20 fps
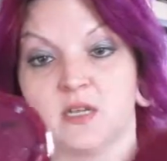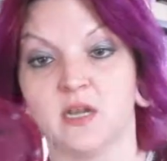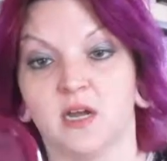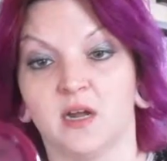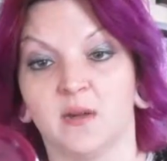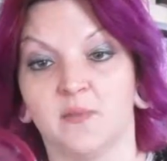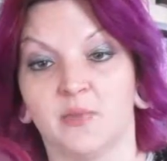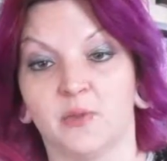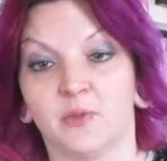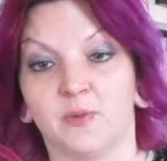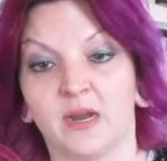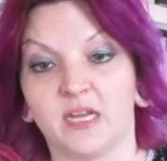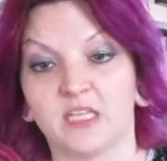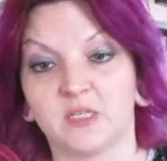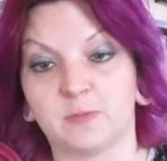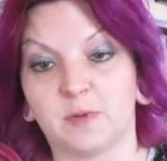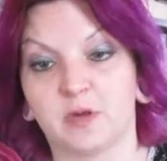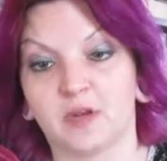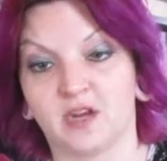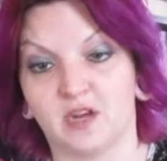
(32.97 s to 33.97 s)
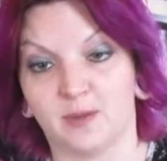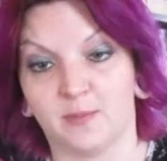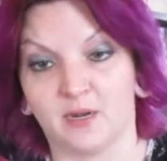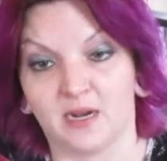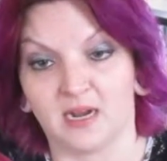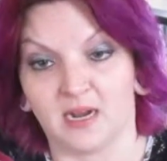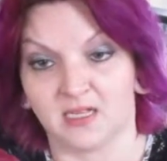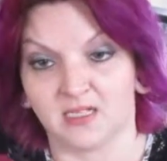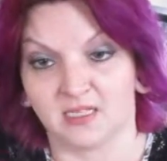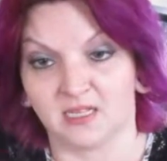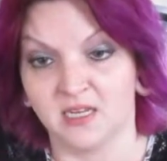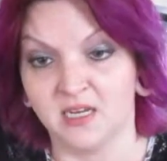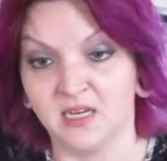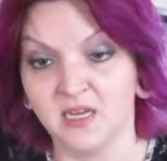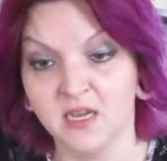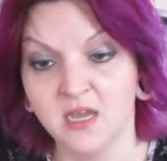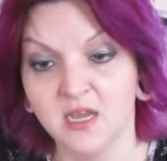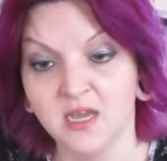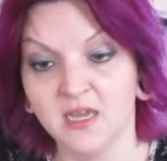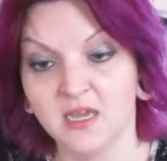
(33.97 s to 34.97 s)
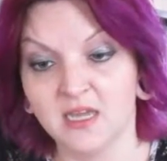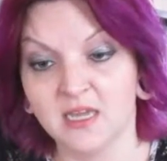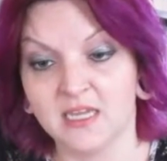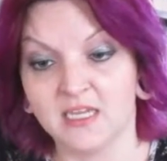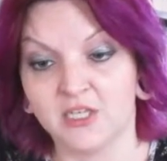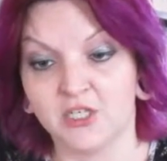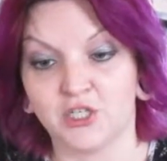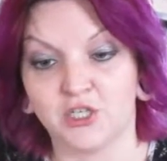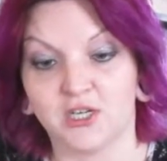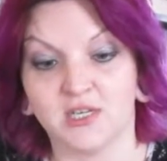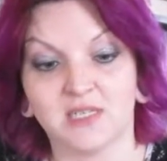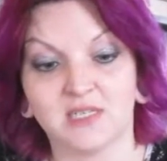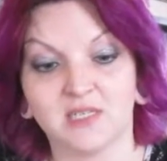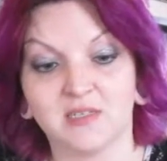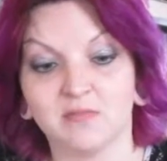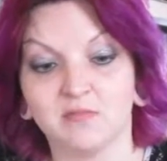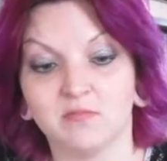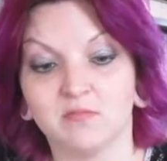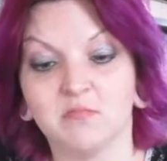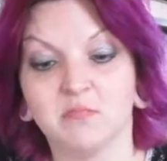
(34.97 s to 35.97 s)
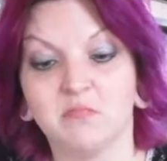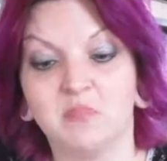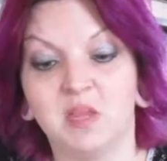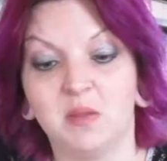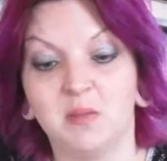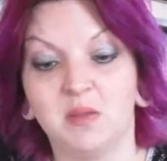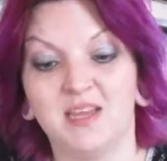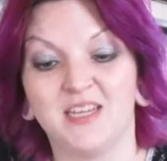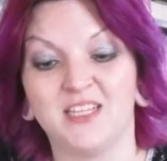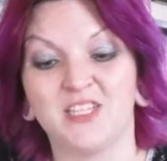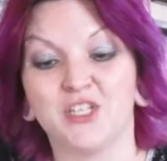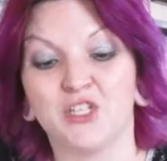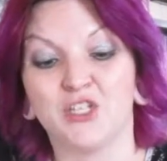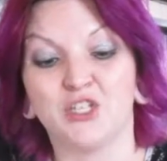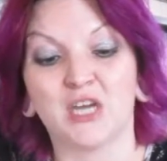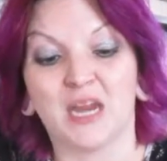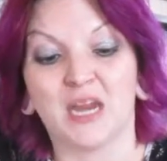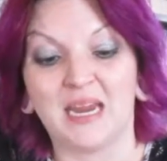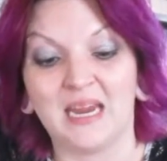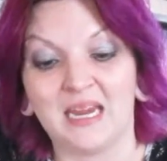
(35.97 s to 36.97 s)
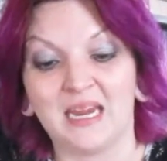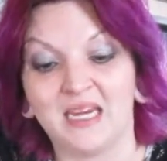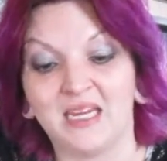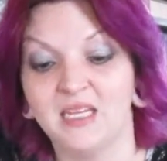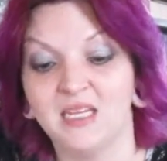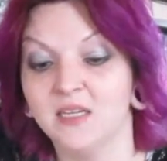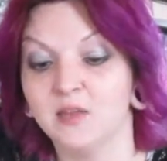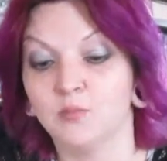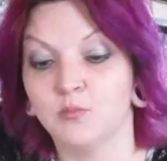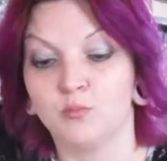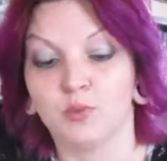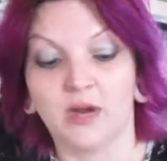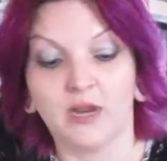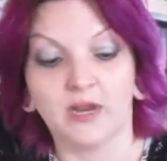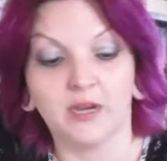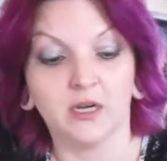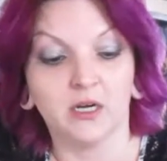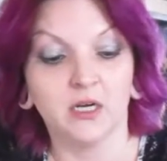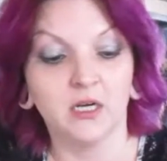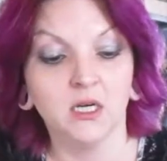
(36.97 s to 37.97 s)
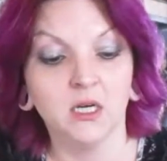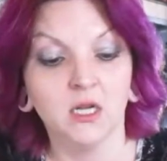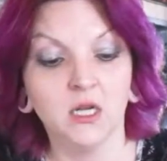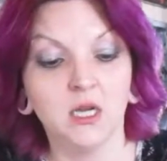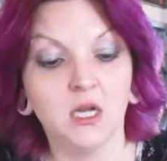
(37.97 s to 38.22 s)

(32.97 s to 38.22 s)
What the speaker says: The raspberry Kamakazie is just maybe a shade brighter.